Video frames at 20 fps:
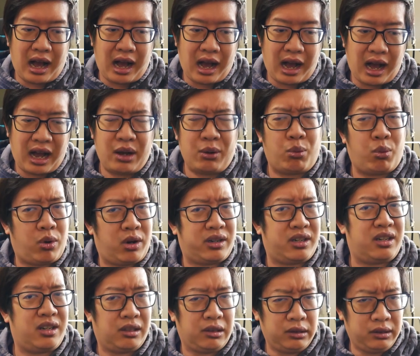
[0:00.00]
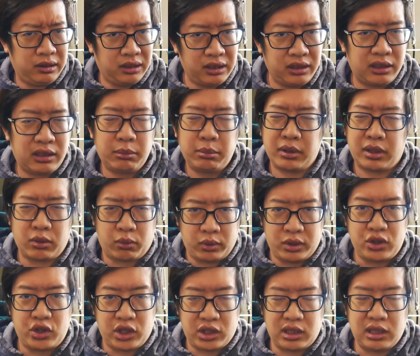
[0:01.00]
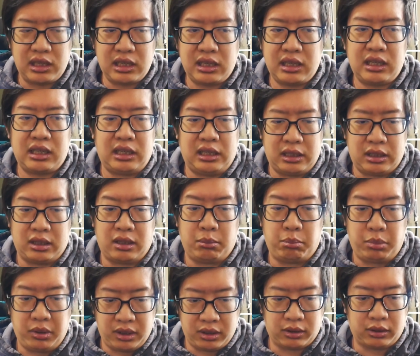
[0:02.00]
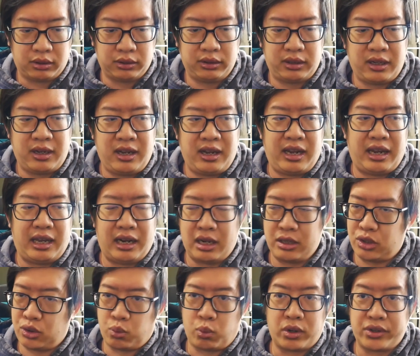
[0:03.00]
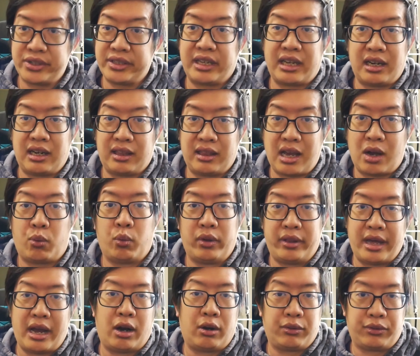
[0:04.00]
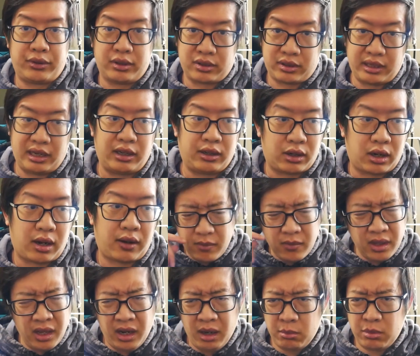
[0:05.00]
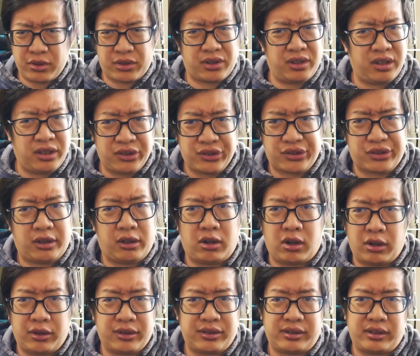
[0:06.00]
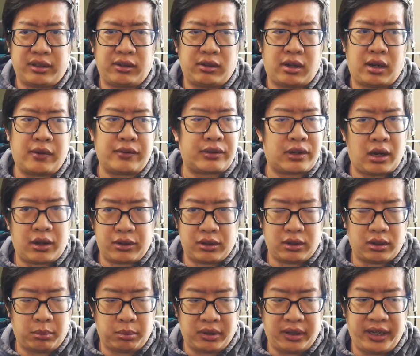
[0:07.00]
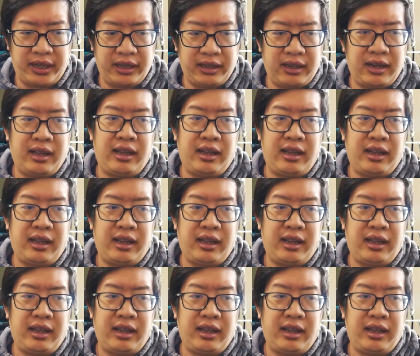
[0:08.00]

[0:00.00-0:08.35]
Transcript: I wanted a little bit of rigidity in the build, and I just wasn't getting that without the standoff. And I'm just going to install all the standoffs onto the plate,